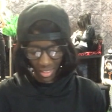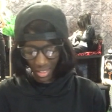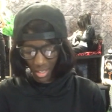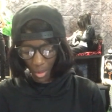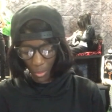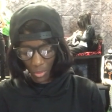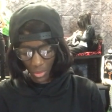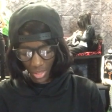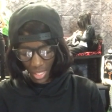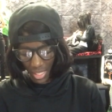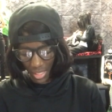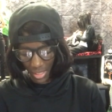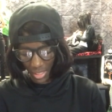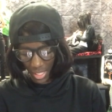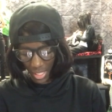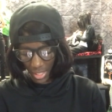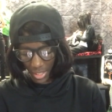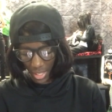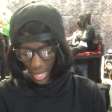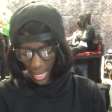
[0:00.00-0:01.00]
a couple days
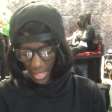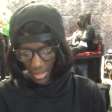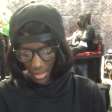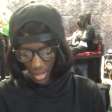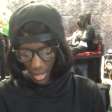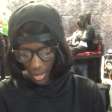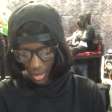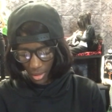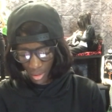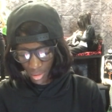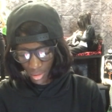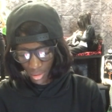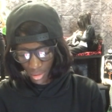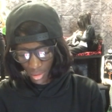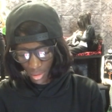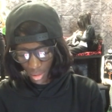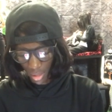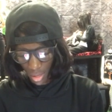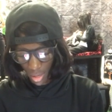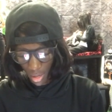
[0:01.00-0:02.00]
later, I saw
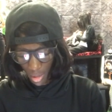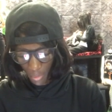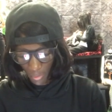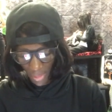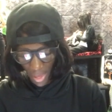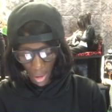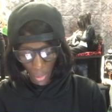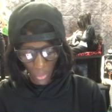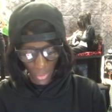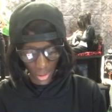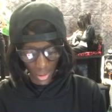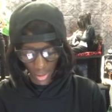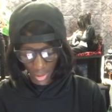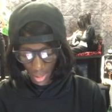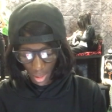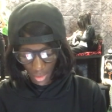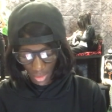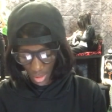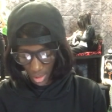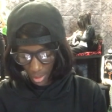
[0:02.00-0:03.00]
um, that wig, and
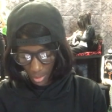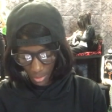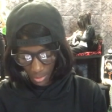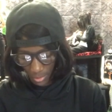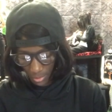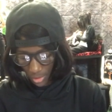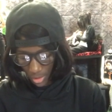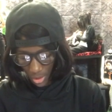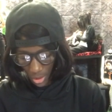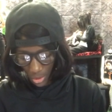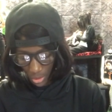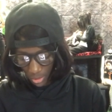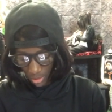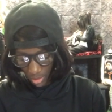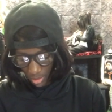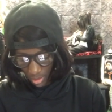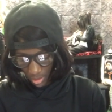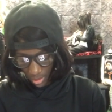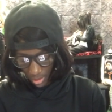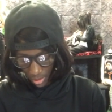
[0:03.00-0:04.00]
I was like, mm, sold.
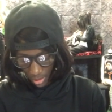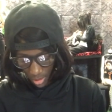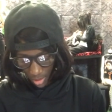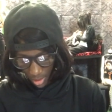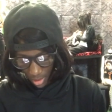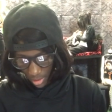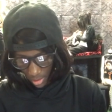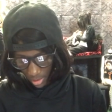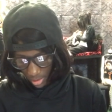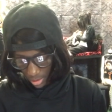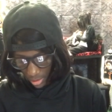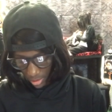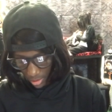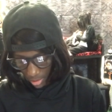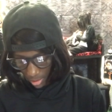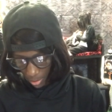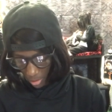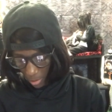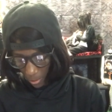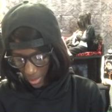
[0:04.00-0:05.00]
Literally
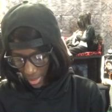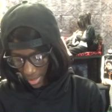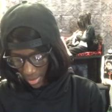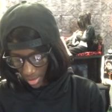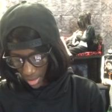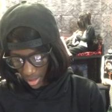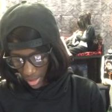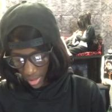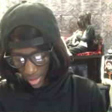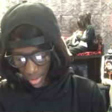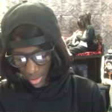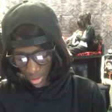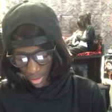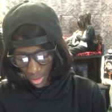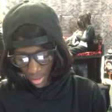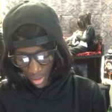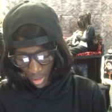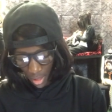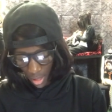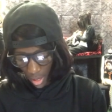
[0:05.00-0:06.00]
the moment I saw it.
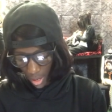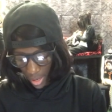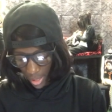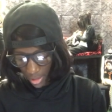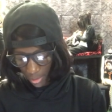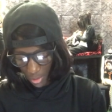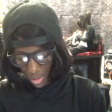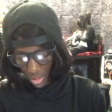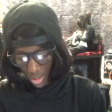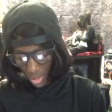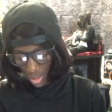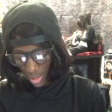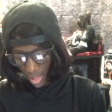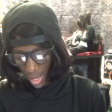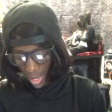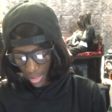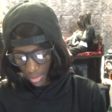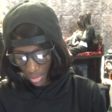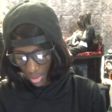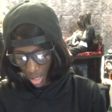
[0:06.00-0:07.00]
All right, let me show you the
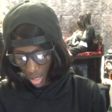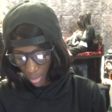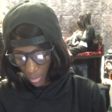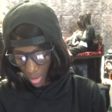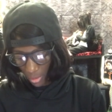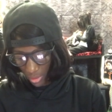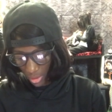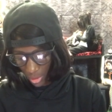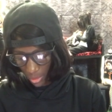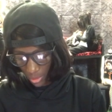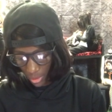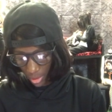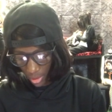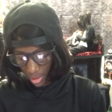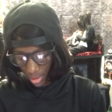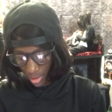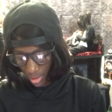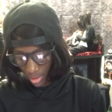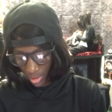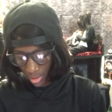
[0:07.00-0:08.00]
eyes I'm talking about really quick.
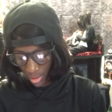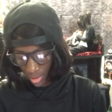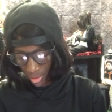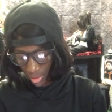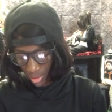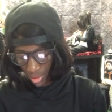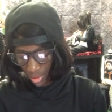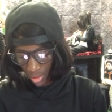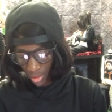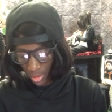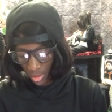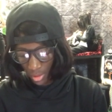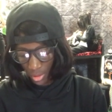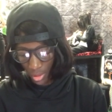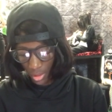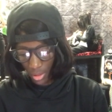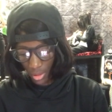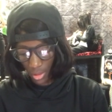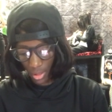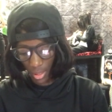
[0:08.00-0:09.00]

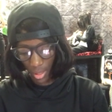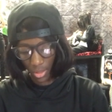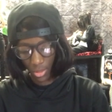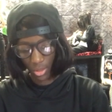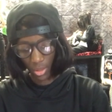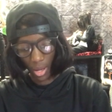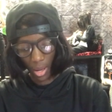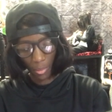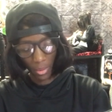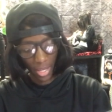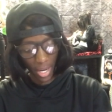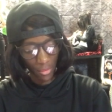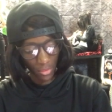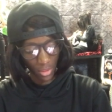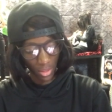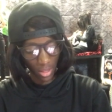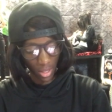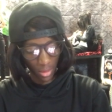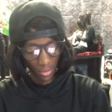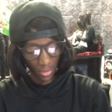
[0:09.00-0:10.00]
Okay, so I'm gonna have
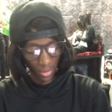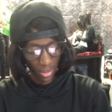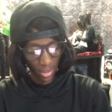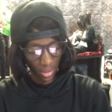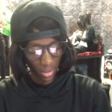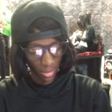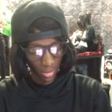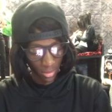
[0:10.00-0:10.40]
to cover